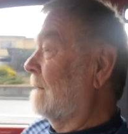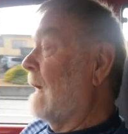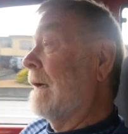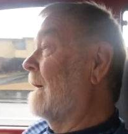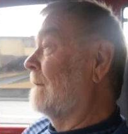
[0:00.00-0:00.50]

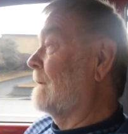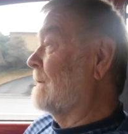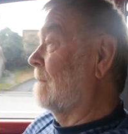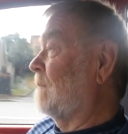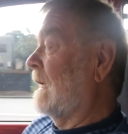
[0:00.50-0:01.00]
No, um, no,
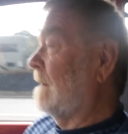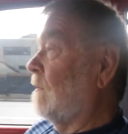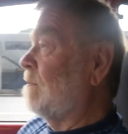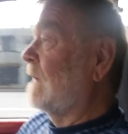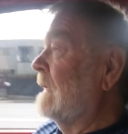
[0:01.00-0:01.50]
there's completely
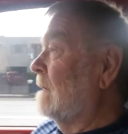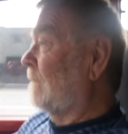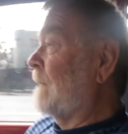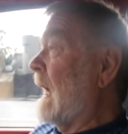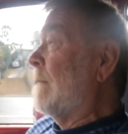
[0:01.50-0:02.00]

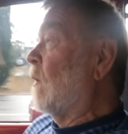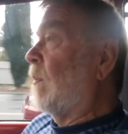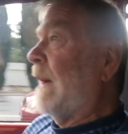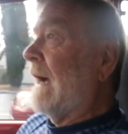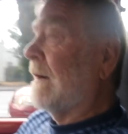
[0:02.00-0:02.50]
far more
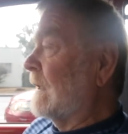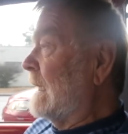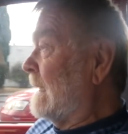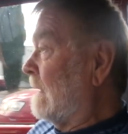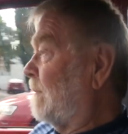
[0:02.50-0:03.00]
power than
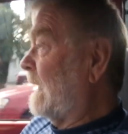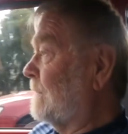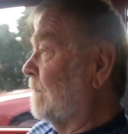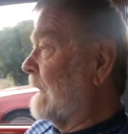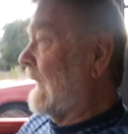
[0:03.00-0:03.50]
any
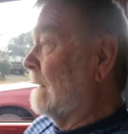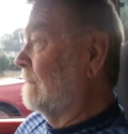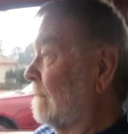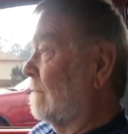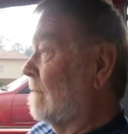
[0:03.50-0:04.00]
petrol car.
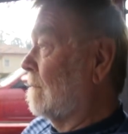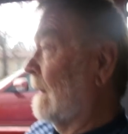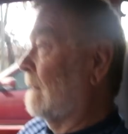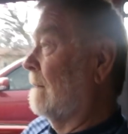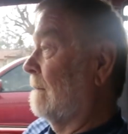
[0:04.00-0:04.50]
Yeah,
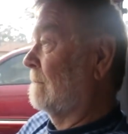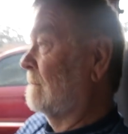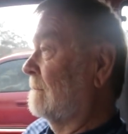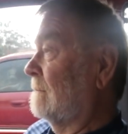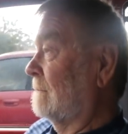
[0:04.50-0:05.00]
yeah.
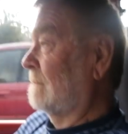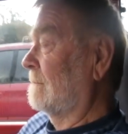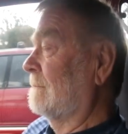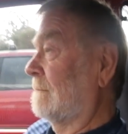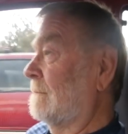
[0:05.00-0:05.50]

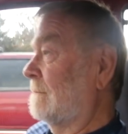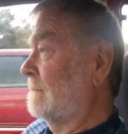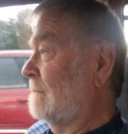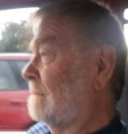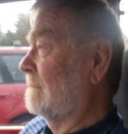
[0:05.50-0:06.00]
Boyler,
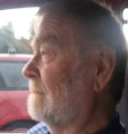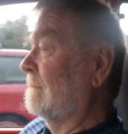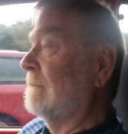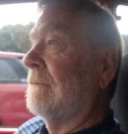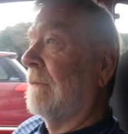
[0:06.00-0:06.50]
thanks for your
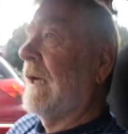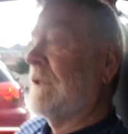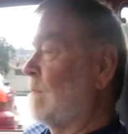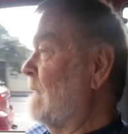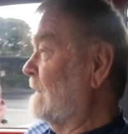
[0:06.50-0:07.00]
time.
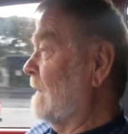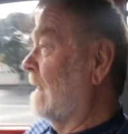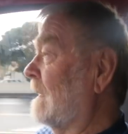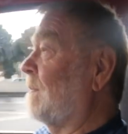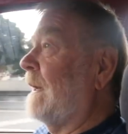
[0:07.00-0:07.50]
It's
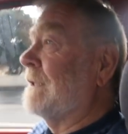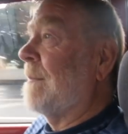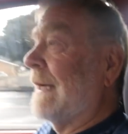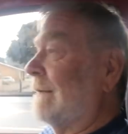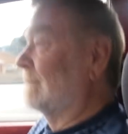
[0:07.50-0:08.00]
entirely a pleasure,
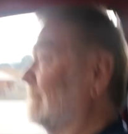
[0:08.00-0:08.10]
mate.